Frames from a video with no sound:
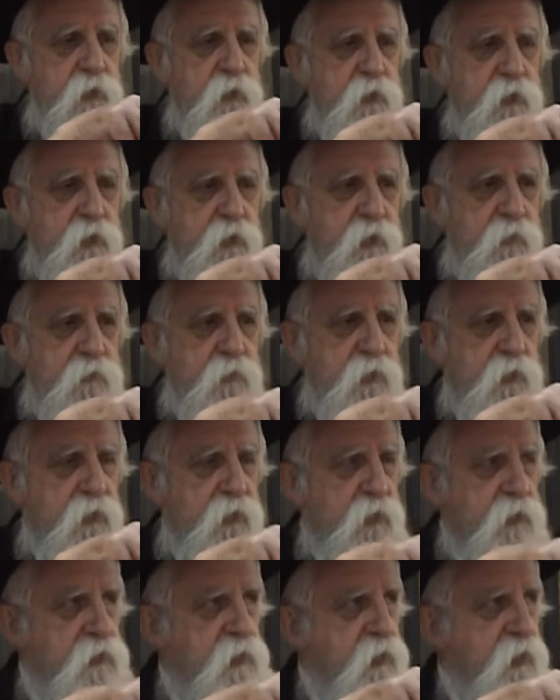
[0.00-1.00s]
you ever heard
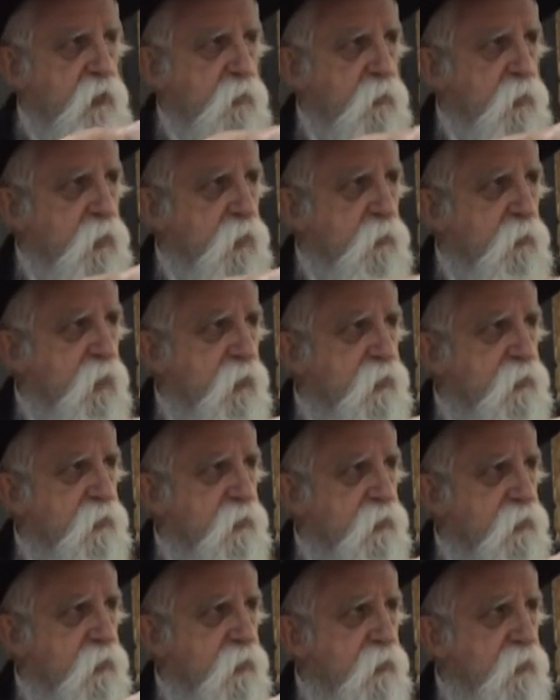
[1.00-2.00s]
of the Shita
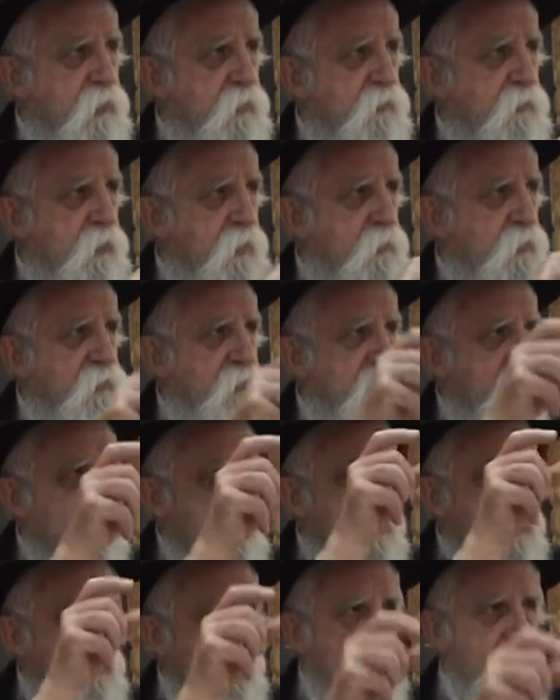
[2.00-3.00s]
Mekubetzes, the famous,
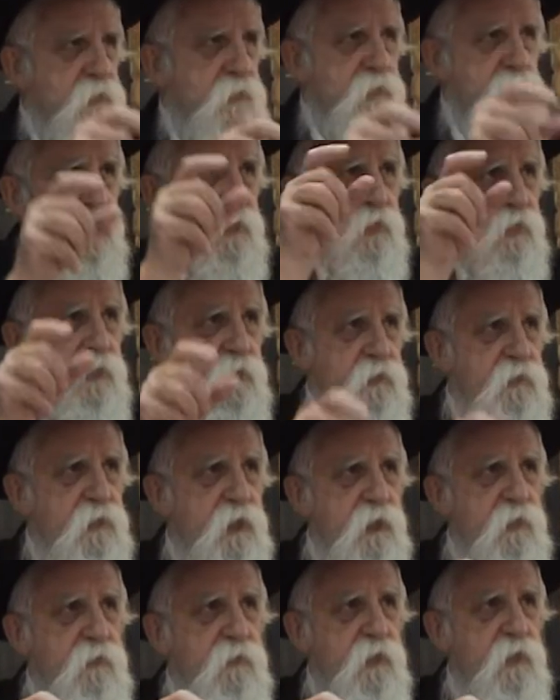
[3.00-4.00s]
there's a whole series of
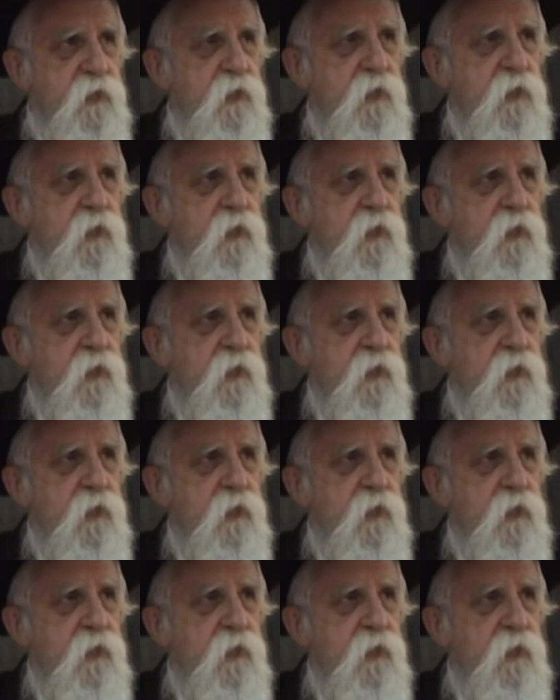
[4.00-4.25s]
Sefer